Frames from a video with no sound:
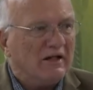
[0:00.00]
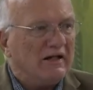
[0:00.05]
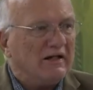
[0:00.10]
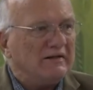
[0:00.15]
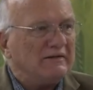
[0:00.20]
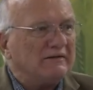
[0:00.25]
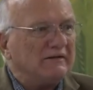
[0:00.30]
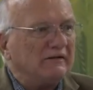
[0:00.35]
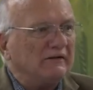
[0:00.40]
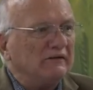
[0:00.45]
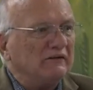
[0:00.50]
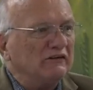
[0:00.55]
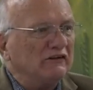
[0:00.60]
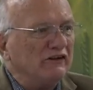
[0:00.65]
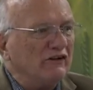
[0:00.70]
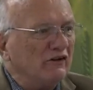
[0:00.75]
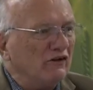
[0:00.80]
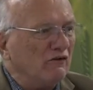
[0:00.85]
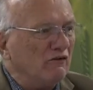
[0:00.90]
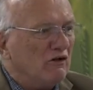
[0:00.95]
He says,
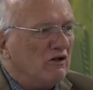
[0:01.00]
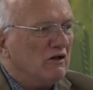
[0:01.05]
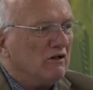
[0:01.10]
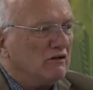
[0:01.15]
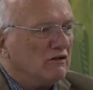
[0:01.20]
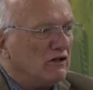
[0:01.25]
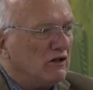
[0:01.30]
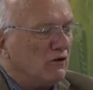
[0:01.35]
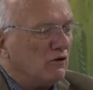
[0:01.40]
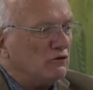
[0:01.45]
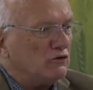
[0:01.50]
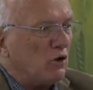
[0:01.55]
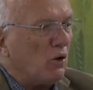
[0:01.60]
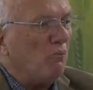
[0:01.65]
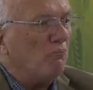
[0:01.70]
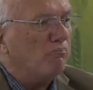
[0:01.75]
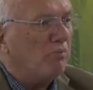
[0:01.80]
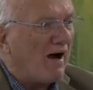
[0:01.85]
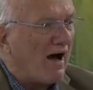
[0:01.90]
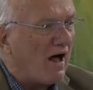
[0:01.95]
You know, you know
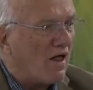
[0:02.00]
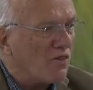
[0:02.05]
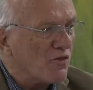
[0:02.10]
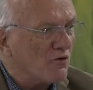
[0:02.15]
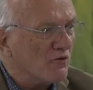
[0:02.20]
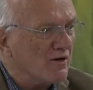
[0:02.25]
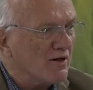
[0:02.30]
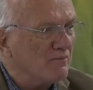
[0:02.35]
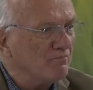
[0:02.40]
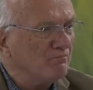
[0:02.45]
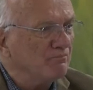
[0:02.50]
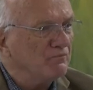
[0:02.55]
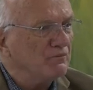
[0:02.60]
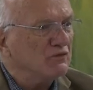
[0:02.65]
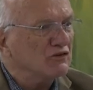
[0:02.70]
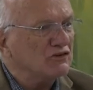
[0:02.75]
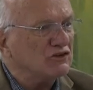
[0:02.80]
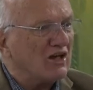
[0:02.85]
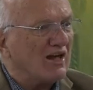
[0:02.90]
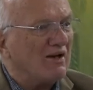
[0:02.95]
don't bother them.
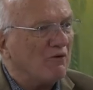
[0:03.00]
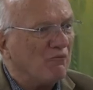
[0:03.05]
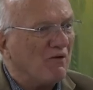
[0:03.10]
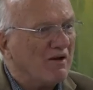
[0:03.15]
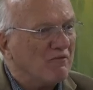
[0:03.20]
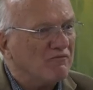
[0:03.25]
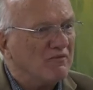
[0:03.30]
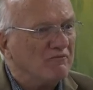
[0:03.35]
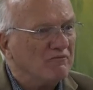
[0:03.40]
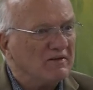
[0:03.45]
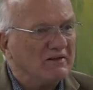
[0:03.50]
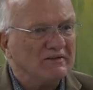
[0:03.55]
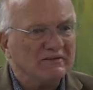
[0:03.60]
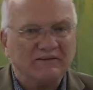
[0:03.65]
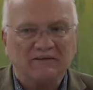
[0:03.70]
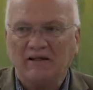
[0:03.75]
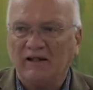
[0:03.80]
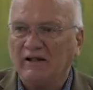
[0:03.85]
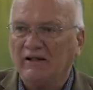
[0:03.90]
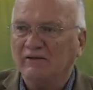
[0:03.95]
Stay away from these
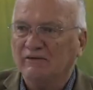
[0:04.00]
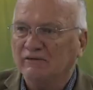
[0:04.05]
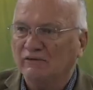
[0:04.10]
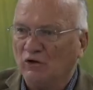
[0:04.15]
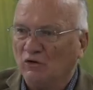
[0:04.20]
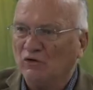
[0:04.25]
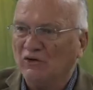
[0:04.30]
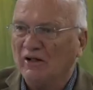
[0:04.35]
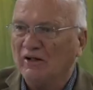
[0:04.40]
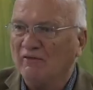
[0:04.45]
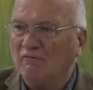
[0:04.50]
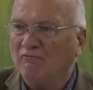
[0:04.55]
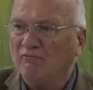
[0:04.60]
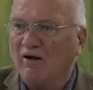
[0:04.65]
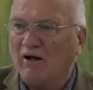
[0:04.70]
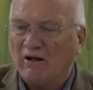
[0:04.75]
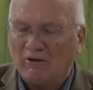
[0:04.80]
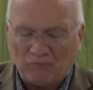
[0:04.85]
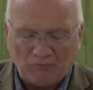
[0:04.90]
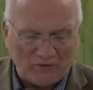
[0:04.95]
things. Don't get
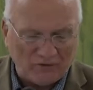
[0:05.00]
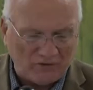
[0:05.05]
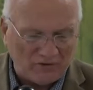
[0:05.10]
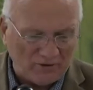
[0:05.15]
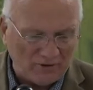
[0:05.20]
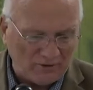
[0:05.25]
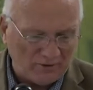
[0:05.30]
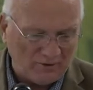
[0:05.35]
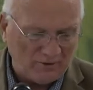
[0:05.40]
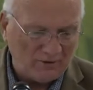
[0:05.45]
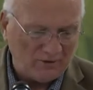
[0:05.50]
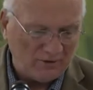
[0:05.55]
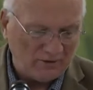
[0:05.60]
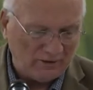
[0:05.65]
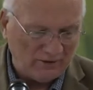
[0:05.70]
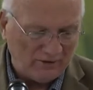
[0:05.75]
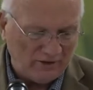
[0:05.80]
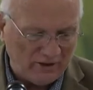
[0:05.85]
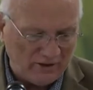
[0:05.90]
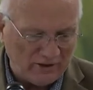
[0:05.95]
involved with it.
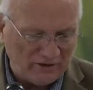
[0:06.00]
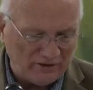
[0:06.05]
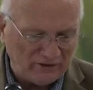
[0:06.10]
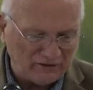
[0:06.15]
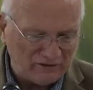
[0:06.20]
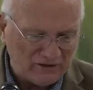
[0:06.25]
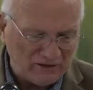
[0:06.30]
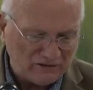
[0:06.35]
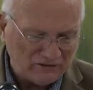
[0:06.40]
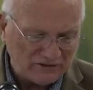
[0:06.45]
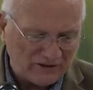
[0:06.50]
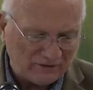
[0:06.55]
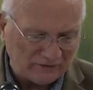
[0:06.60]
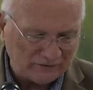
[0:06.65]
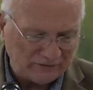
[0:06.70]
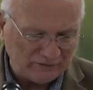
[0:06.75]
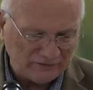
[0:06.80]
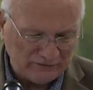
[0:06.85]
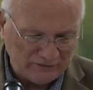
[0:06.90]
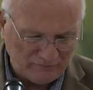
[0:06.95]
And then he
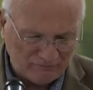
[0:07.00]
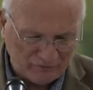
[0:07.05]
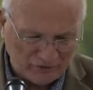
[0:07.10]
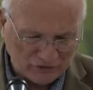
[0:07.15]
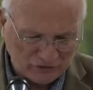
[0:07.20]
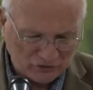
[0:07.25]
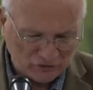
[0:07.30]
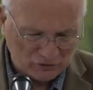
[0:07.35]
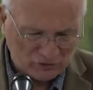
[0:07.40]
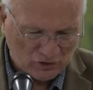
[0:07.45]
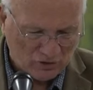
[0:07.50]
tells us in verse